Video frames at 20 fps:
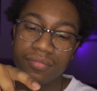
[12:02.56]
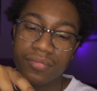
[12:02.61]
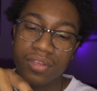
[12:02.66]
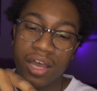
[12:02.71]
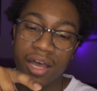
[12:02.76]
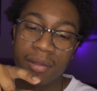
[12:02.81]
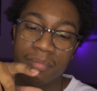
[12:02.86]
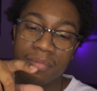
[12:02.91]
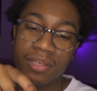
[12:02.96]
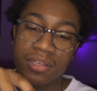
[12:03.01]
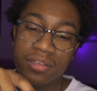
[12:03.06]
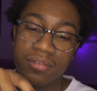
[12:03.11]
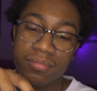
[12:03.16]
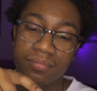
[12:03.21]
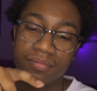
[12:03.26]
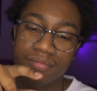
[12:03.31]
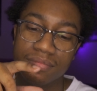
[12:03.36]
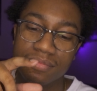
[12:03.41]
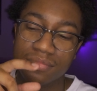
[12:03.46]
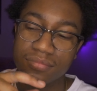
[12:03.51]
optic
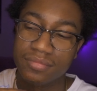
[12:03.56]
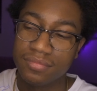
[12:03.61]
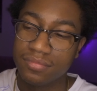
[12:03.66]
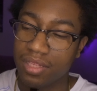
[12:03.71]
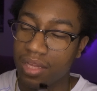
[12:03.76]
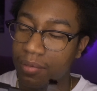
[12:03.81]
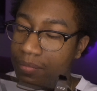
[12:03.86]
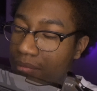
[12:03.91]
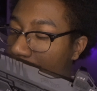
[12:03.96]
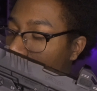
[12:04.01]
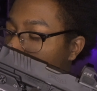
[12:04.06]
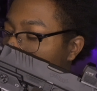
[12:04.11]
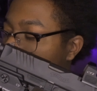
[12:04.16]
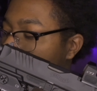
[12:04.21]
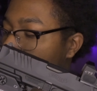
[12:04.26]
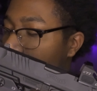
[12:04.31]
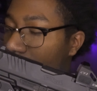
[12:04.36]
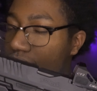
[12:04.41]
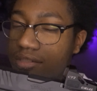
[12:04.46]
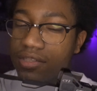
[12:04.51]

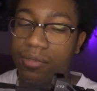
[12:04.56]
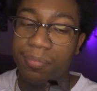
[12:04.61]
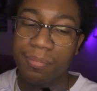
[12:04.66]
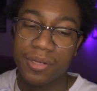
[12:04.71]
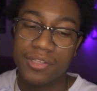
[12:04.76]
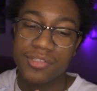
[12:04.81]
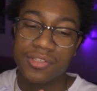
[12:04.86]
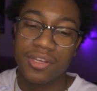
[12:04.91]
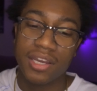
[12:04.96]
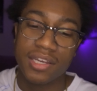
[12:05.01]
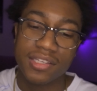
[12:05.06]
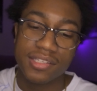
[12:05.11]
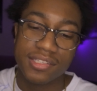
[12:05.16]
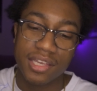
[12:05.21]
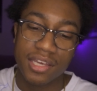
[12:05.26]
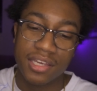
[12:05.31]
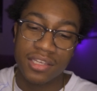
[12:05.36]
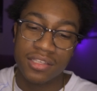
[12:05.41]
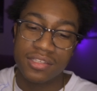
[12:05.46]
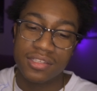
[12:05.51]
suppressor height
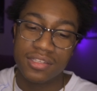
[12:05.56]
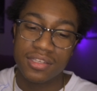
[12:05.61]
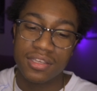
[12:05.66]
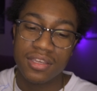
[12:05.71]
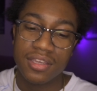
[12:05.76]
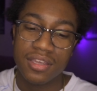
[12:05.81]
sights